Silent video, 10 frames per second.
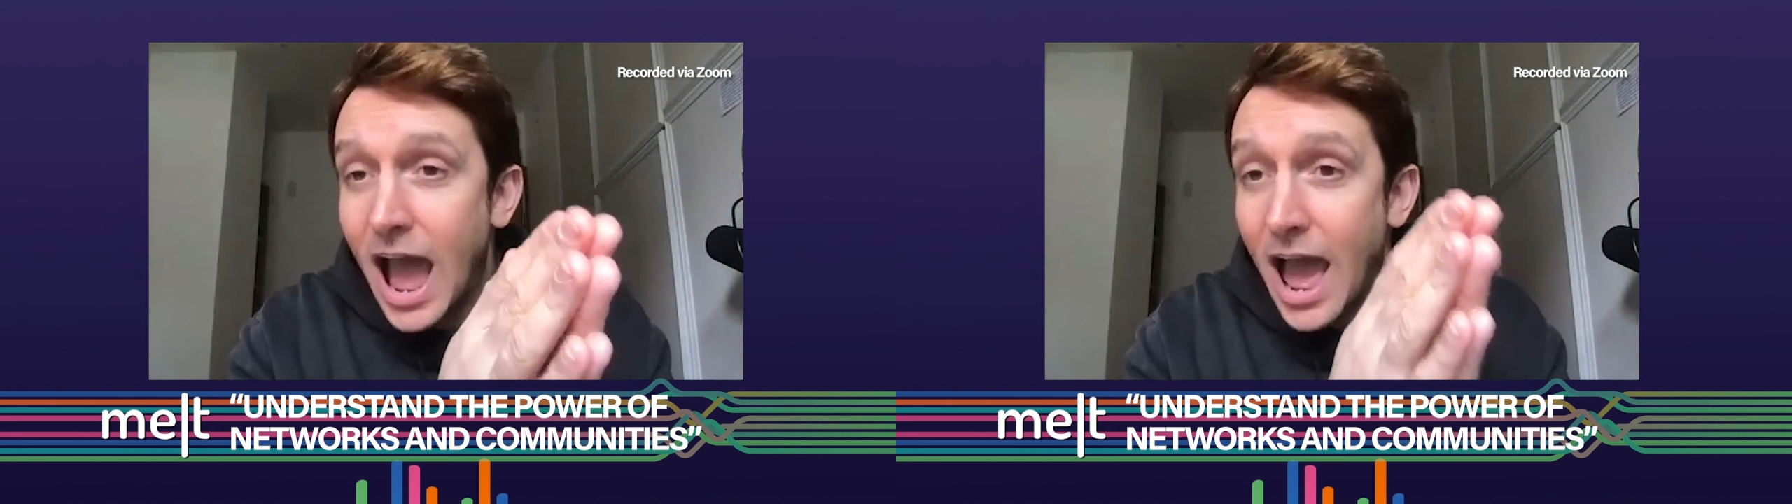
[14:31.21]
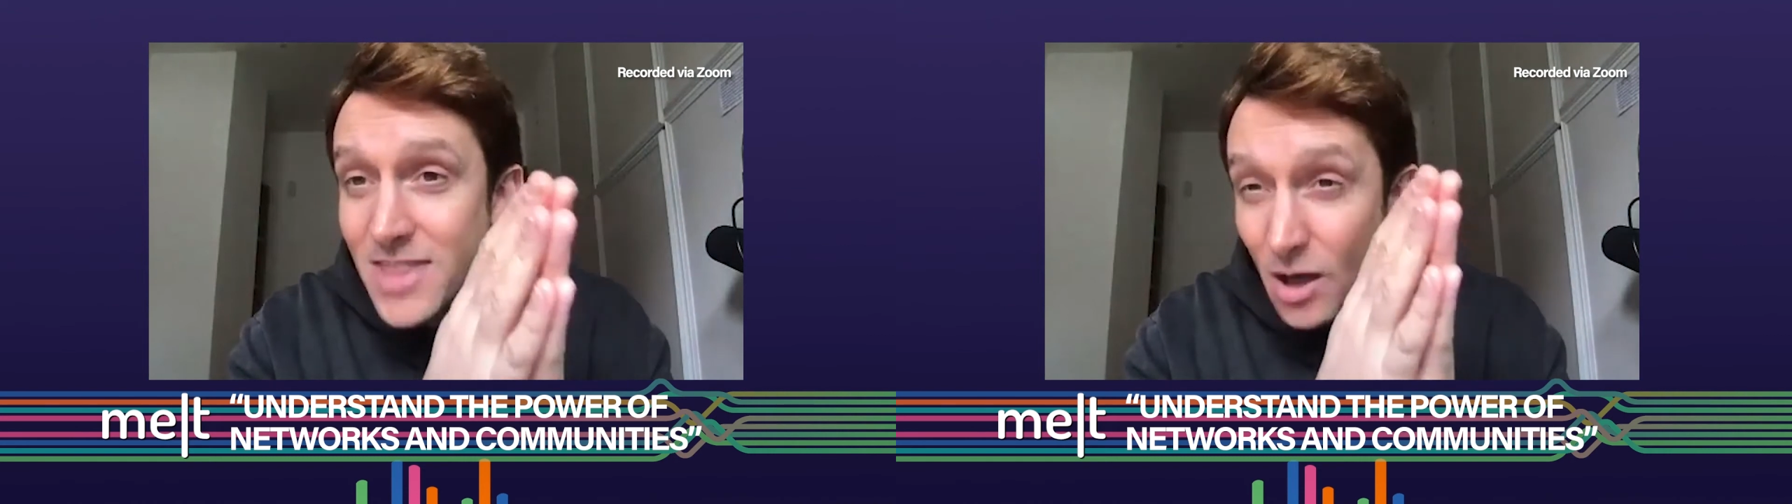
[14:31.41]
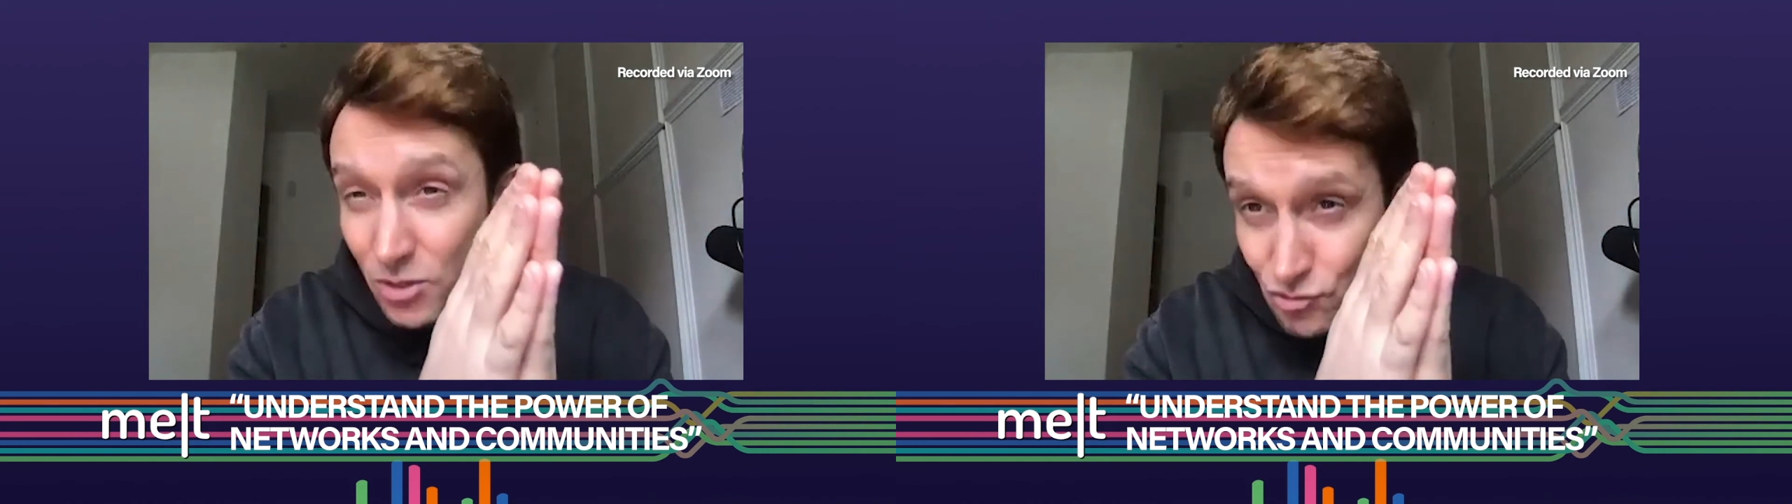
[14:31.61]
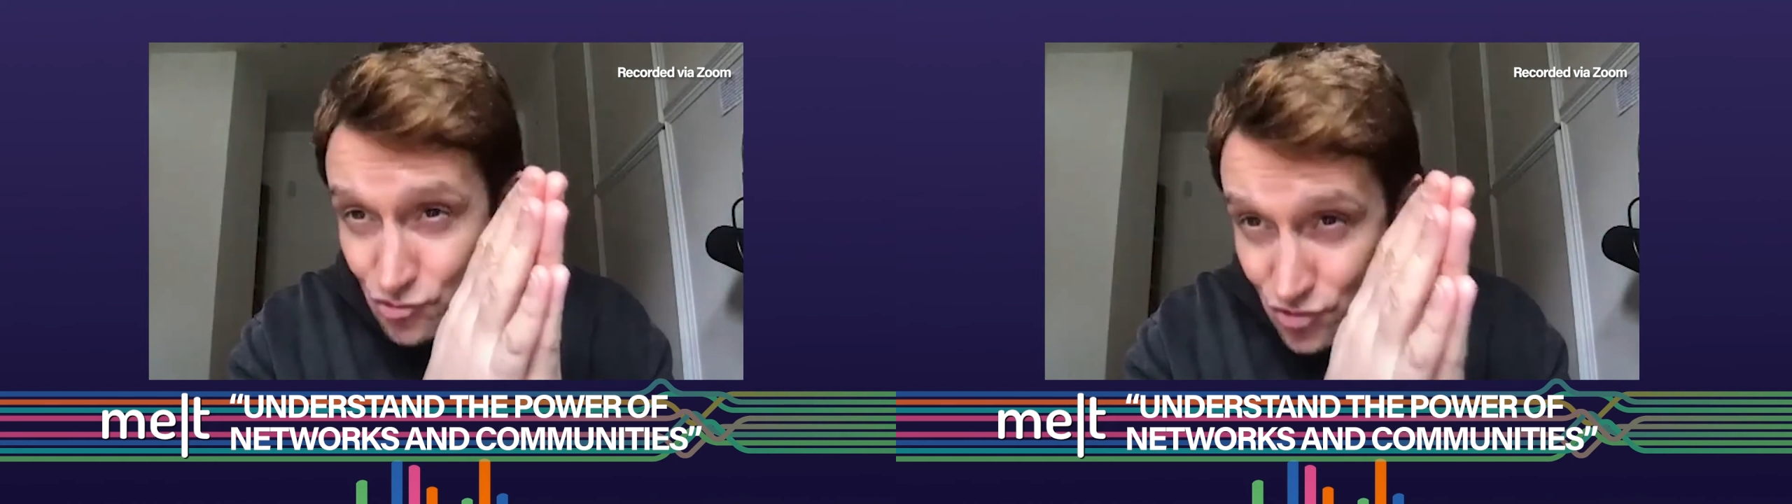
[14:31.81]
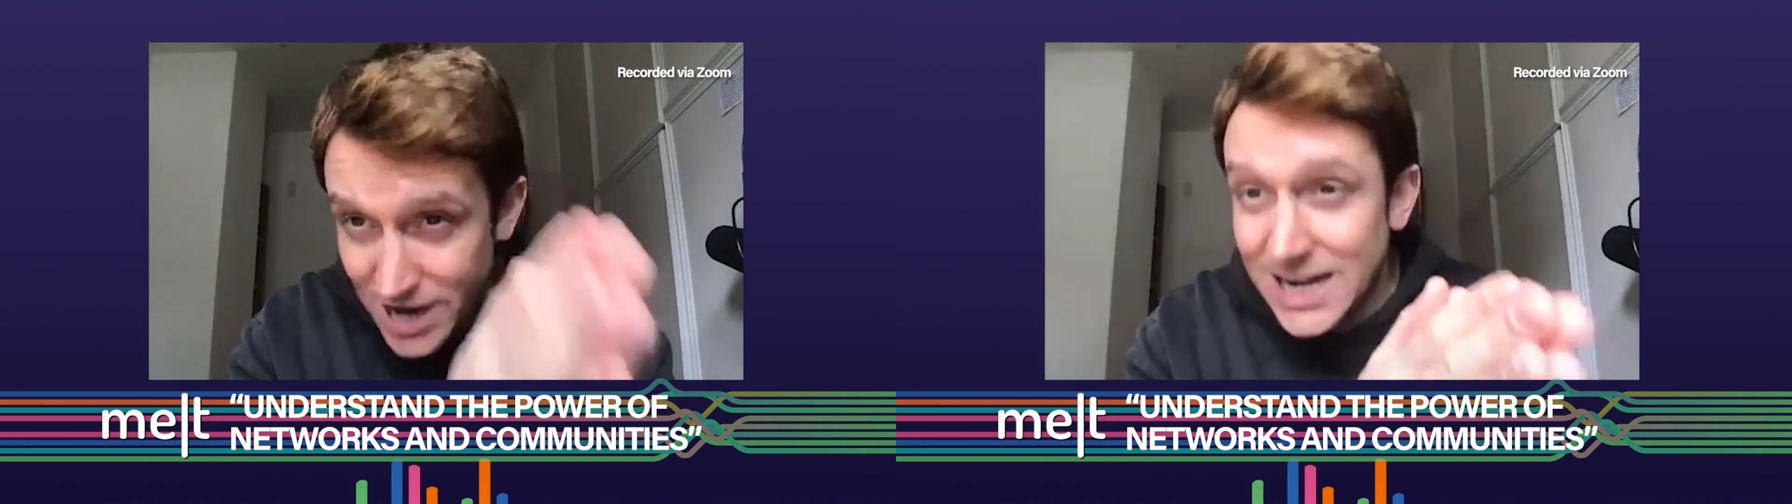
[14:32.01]
And now the
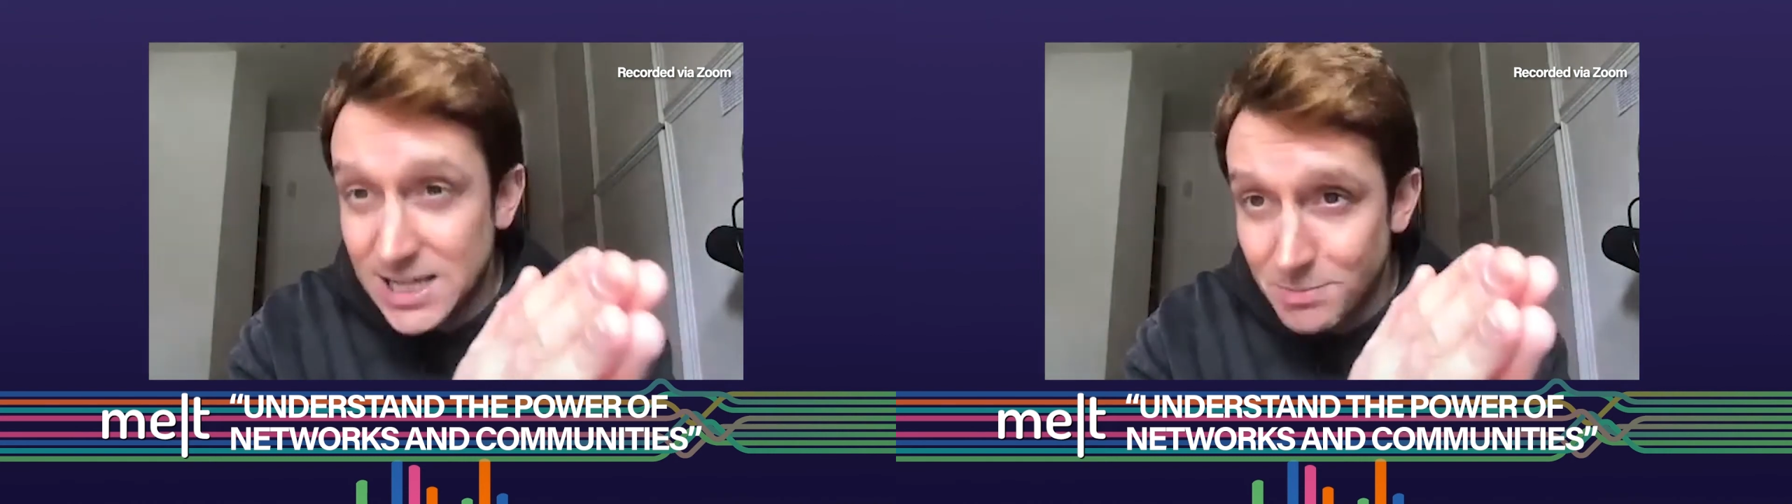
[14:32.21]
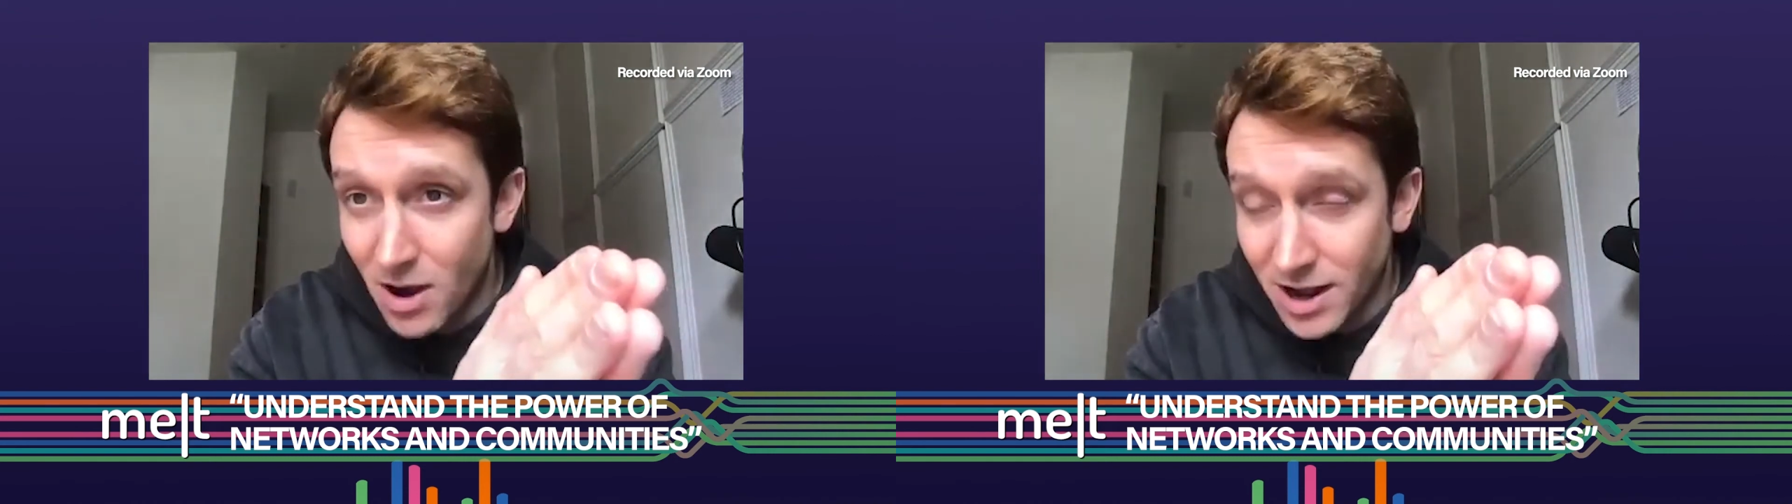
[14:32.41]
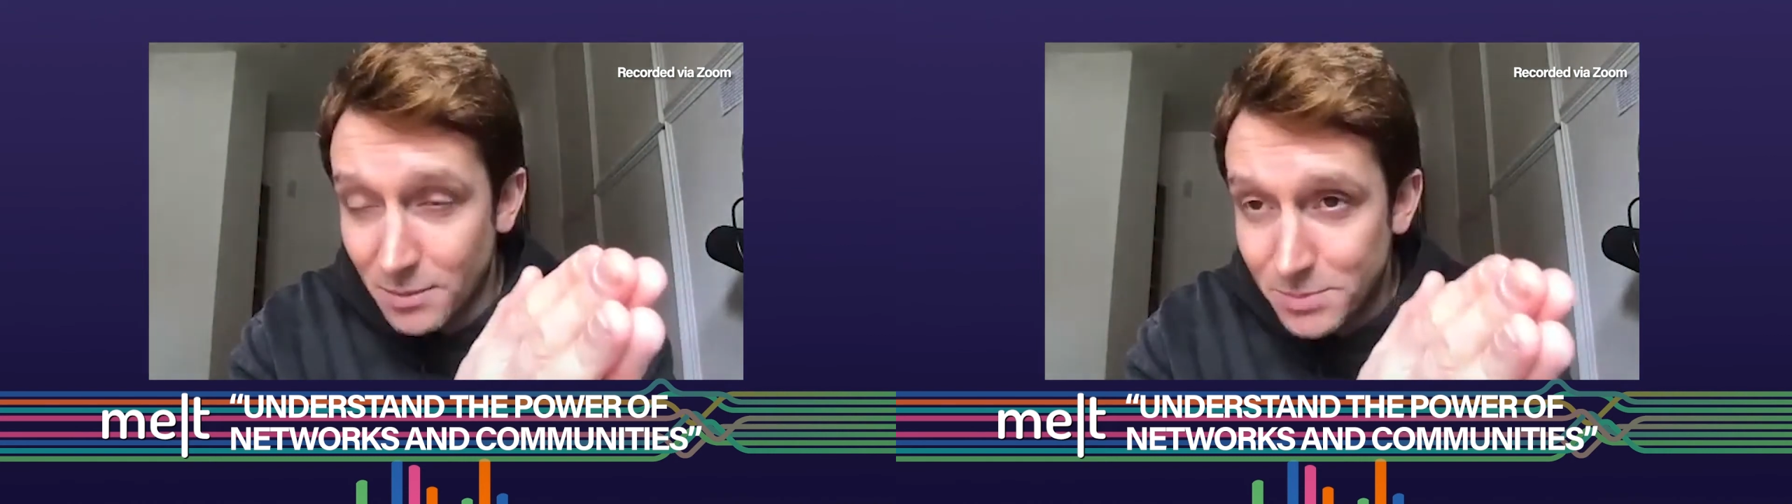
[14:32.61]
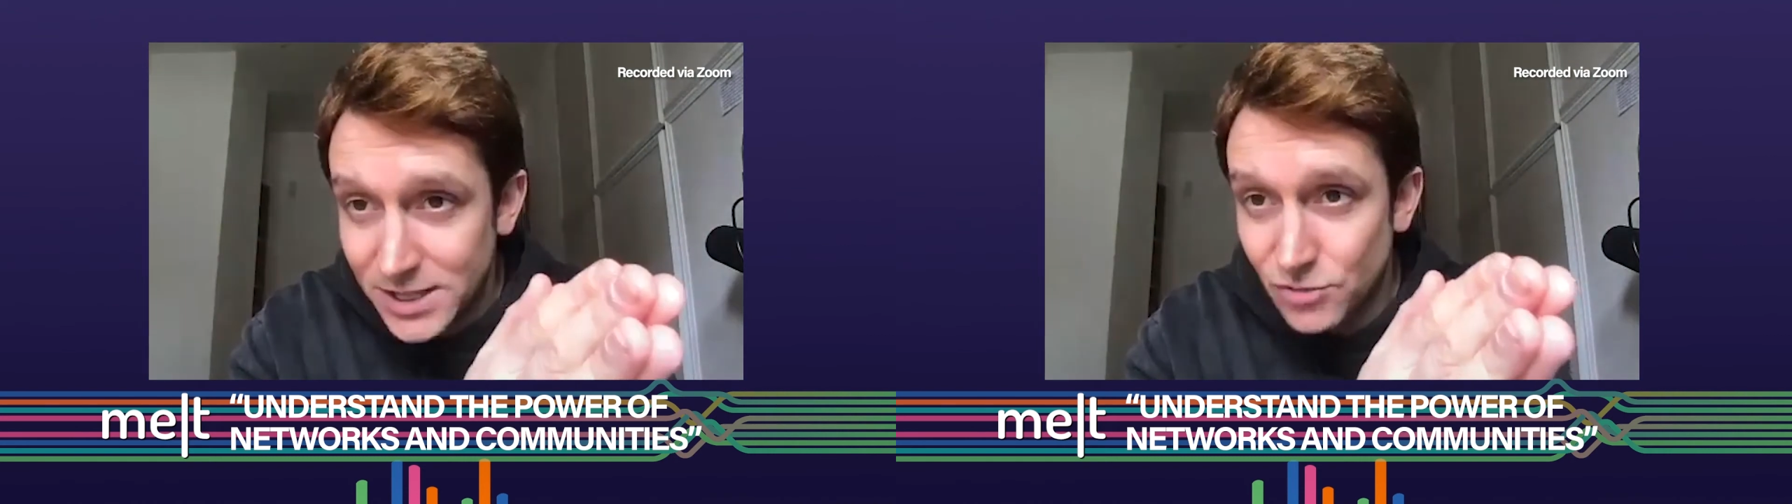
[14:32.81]
really smart companies